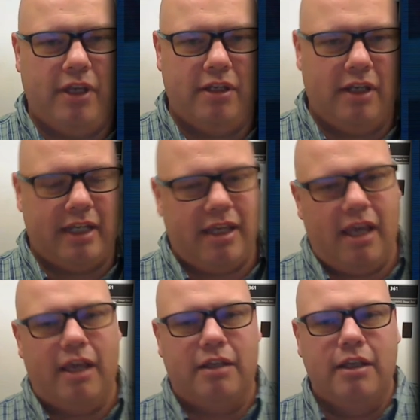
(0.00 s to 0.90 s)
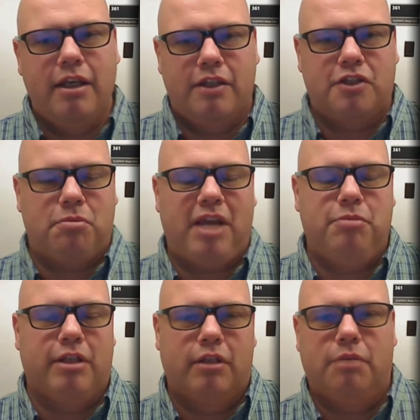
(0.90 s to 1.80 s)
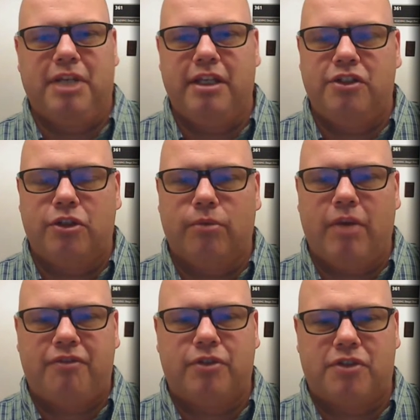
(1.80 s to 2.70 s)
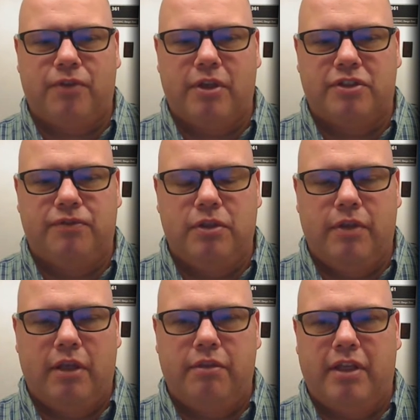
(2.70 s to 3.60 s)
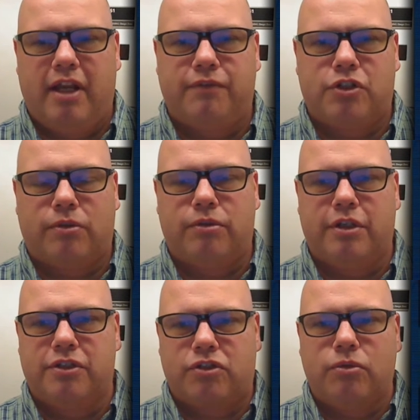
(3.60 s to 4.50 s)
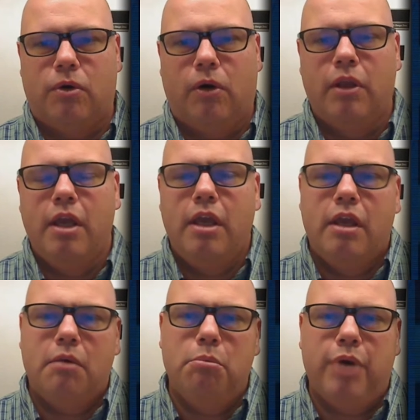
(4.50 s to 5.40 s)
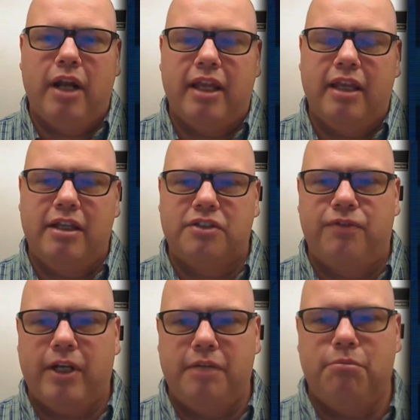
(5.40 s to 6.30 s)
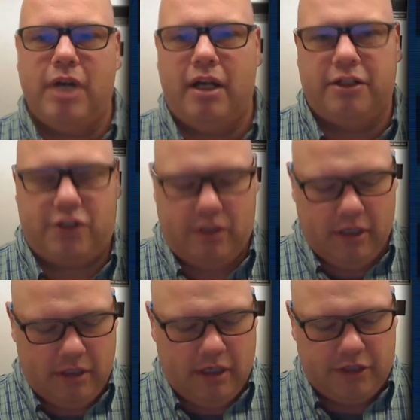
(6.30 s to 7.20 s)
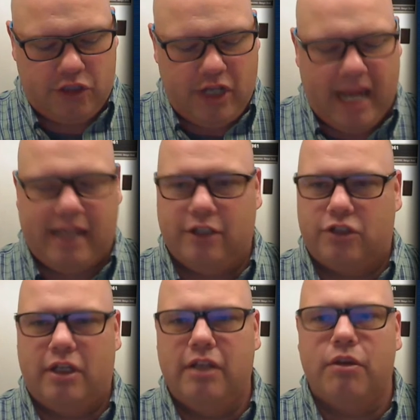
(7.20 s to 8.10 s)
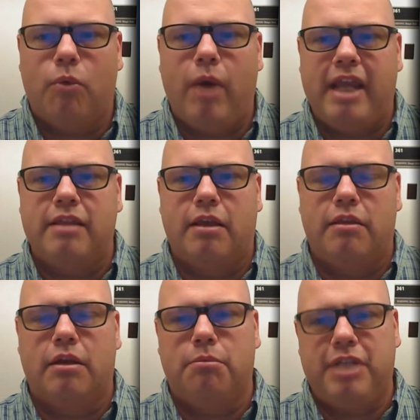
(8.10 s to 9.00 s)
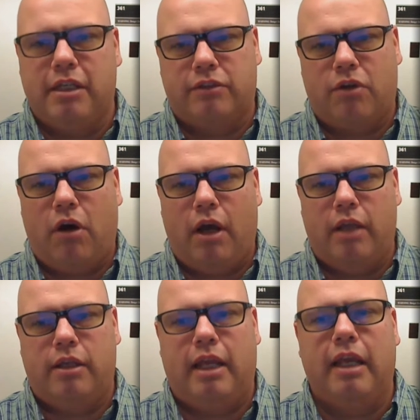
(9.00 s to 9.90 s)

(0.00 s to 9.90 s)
And again, this might be a little bit easier reference for those of you that have children in school, but it is very much a change in the way that they're being taught.